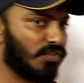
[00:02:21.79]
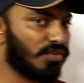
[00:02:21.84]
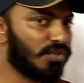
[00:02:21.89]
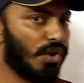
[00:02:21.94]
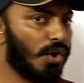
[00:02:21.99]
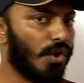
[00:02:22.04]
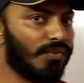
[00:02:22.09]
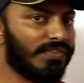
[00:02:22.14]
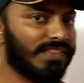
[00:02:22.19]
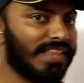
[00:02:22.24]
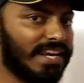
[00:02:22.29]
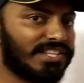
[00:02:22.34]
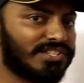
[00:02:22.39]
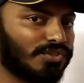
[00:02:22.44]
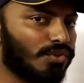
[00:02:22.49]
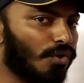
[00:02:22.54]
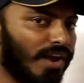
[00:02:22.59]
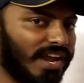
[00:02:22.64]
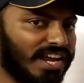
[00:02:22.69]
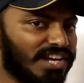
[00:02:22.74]
So there
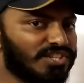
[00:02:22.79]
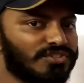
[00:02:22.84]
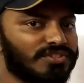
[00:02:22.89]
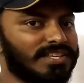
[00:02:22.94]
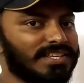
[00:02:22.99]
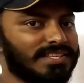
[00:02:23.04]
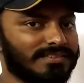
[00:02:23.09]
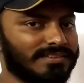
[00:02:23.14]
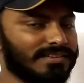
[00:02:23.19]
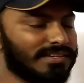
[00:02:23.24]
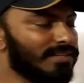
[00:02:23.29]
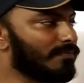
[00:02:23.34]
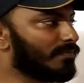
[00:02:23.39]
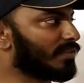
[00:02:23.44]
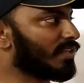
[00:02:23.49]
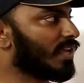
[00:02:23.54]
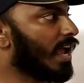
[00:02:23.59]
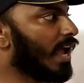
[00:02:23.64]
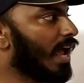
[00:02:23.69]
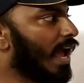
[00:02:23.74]
is no end to these
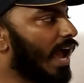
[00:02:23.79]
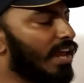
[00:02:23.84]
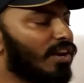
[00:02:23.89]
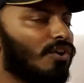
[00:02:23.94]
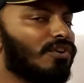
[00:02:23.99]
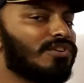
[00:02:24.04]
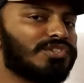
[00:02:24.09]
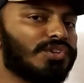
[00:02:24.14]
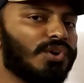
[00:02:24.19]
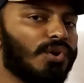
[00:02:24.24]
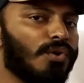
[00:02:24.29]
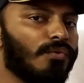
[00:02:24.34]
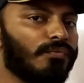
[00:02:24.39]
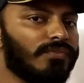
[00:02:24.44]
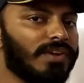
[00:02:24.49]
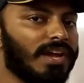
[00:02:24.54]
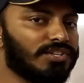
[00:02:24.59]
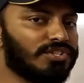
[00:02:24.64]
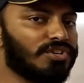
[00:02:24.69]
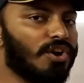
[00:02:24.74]
streams. And also
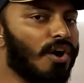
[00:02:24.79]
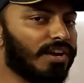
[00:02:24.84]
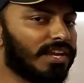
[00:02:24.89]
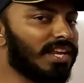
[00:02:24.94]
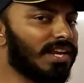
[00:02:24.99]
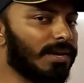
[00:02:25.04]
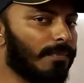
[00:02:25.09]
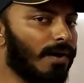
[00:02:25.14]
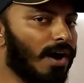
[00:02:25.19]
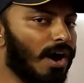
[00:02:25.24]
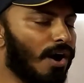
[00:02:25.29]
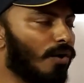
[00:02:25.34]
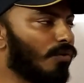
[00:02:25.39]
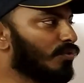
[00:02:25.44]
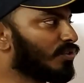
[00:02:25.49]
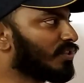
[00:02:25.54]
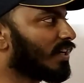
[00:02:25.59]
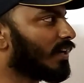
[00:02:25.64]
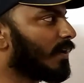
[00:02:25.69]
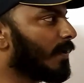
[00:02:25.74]
we are talking
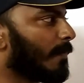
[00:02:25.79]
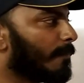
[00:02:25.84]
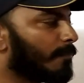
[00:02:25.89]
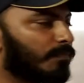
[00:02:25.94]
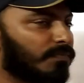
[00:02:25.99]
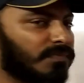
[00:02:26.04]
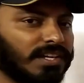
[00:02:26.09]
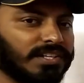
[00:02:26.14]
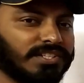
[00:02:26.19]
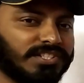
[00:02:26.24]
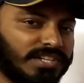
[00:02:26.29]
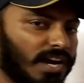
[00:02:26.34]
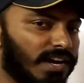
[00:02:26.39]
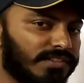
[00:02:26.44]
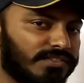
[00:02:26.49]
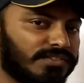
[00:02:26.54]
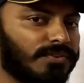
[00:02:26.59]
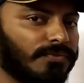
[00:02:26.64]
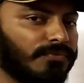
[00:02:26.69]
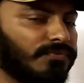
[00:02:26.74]
about
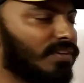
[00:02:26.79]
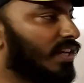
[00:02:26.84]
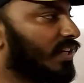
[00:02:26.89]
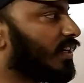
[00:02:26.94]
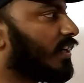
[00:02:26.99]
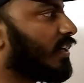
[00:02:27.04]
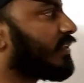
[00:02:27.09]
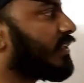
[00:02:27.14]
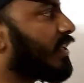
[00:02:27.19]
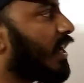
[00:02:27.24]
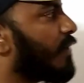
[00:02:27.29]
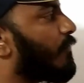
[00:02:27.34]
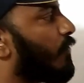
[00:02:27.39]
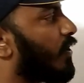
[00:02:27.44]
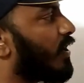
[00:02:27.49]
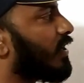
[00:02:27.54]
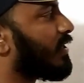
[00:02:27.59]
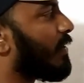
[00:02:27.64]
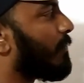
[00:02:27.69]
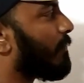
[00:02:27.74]
tons of data. Say
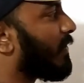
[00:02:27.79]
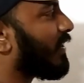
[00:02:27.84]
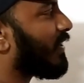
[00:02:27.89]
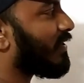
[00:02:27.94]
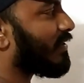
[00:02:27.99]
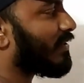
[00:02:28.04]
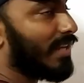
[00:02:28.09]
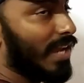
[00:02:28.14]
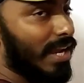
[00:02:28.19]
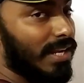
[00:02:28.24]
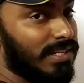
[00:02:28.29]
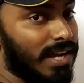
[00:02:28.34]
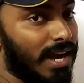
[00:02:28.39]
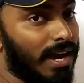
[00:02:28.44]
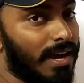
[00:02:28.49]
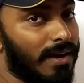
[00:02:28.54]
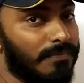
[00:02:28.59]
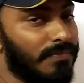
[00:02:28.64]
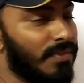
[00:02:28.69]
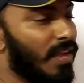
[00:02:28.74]
for example, this
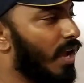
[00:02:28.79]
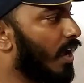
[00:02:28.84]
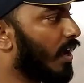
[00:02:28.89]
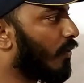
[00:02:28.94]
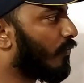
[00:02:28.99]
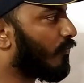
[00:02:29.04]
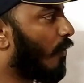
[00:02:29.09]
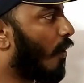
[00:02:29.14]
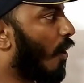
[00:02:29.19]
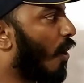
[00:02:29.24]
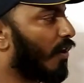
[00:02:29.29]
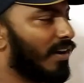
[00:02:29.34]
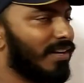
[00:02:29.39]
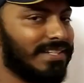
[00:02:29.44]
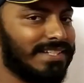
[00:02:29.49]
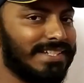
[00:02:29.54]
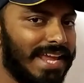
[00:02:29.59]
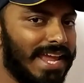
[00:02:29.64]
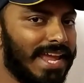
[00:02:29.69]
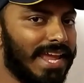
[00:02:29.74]
data for
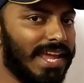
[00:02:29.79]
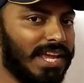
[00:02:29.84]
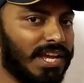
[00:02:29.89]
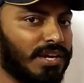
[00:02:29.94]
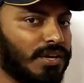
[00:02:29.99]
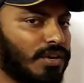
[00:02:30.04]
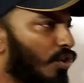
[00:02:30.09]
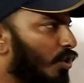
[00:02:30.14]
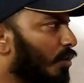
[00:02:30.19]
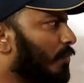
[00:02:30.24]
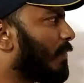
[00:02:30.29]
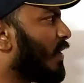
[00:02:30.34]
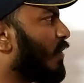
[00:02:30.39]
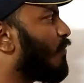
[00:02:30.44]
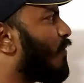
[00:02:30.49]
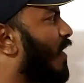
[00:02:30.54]
a day could be